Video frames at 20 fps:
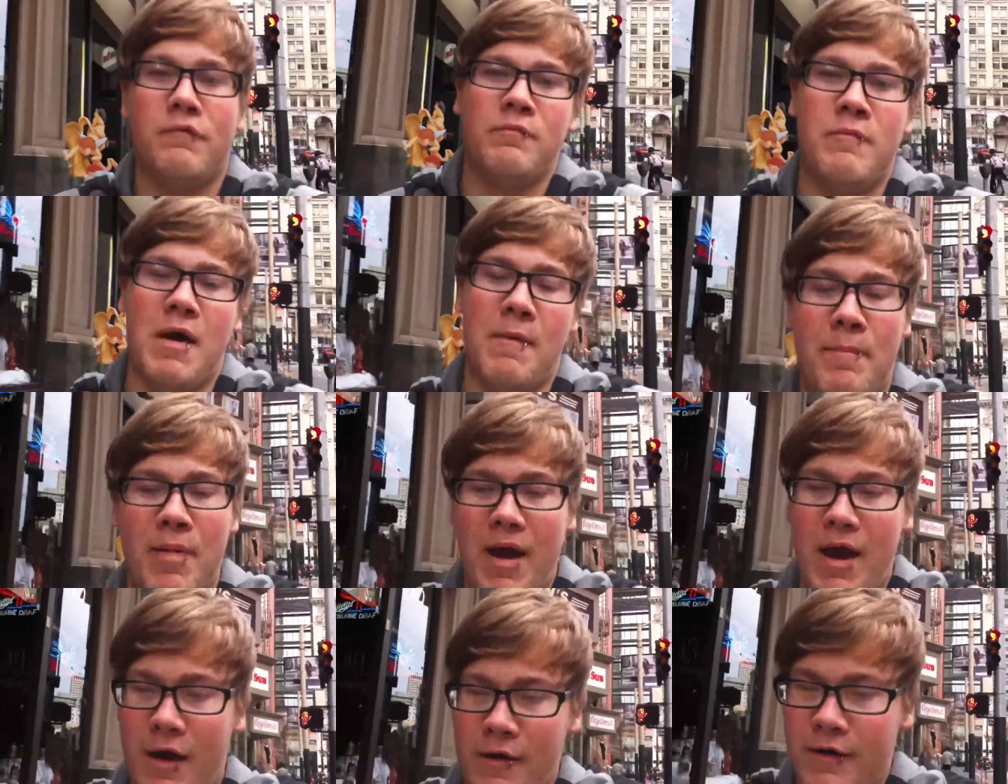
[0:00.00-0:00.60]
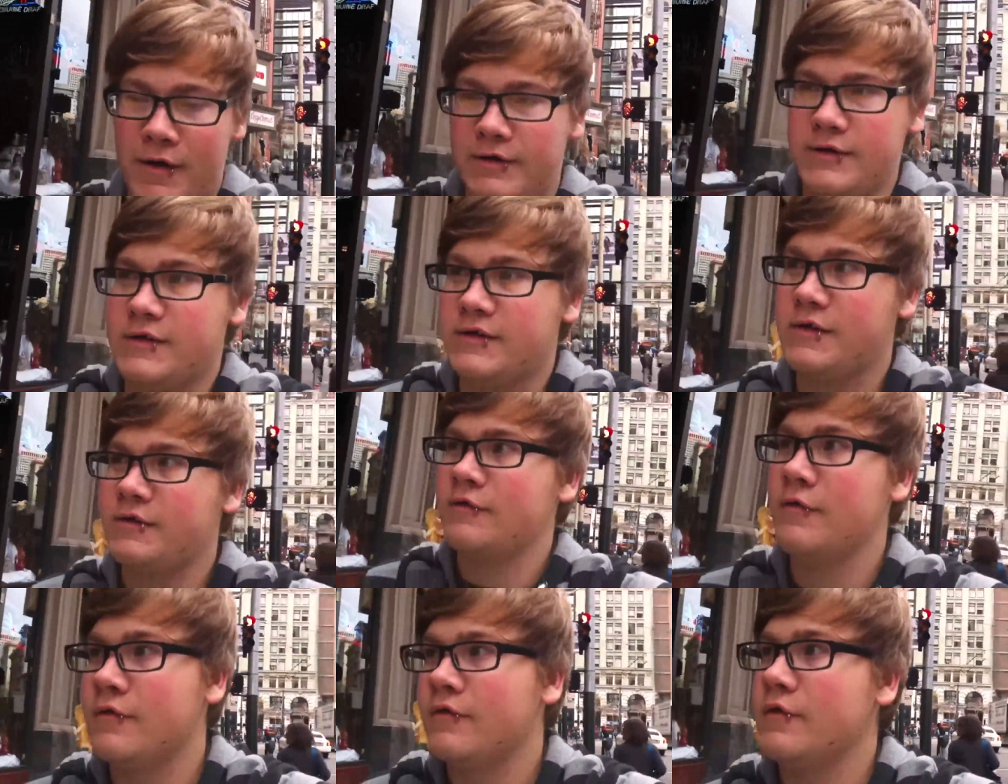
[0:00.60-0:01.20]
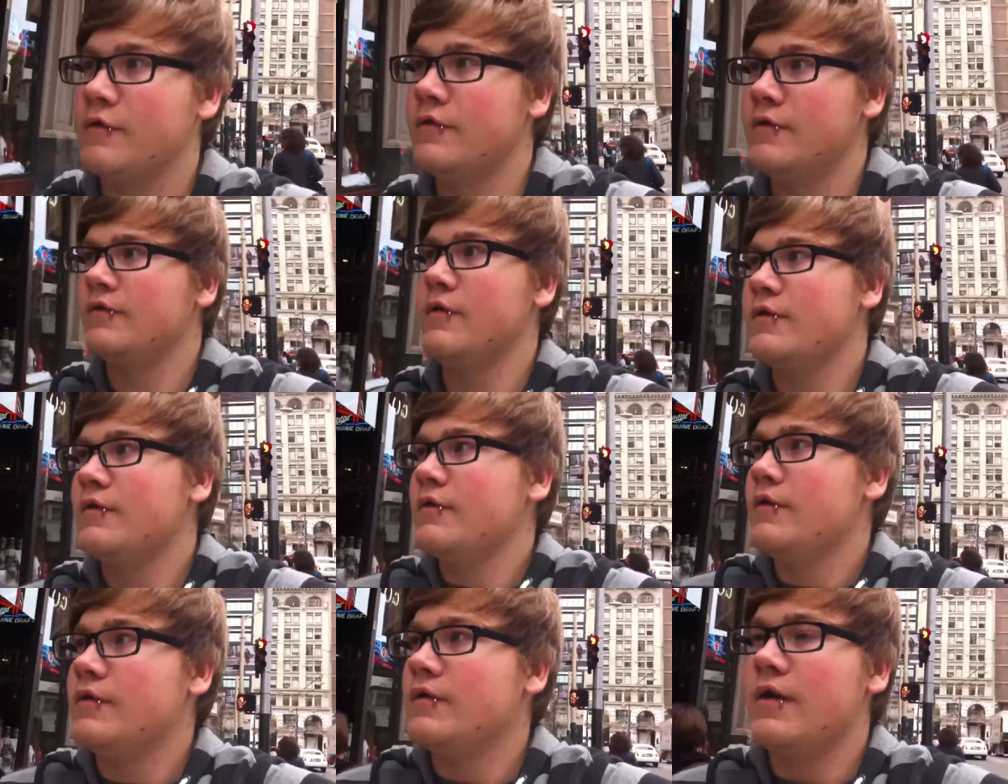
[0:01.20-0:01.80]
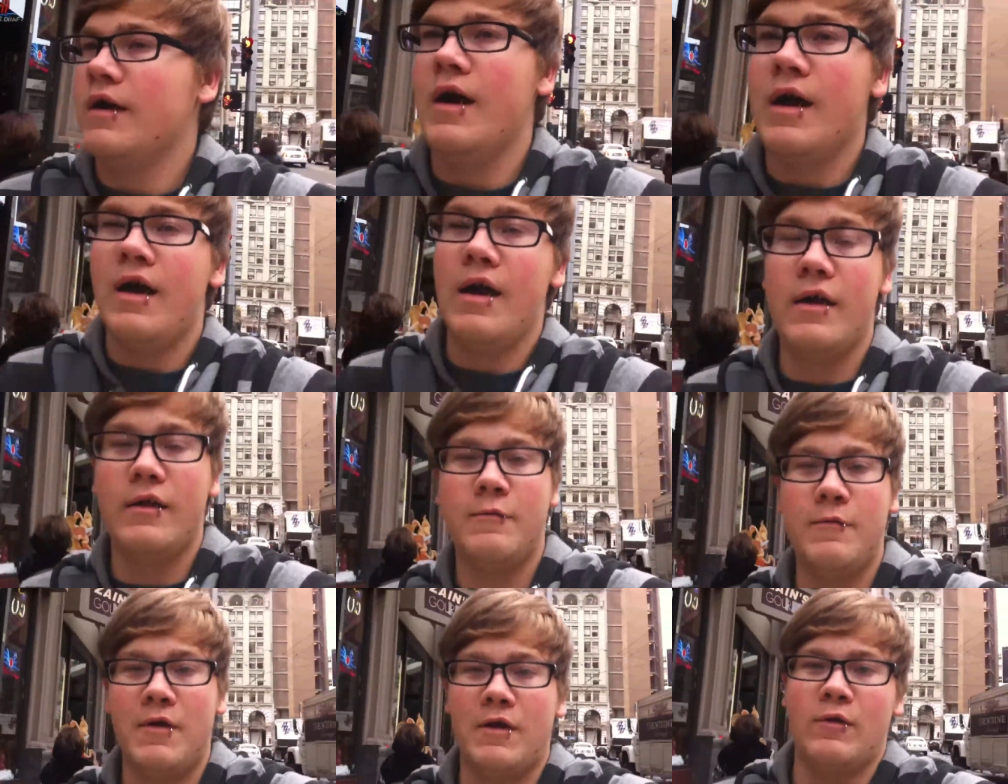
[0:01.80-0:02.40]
out with my parents. It's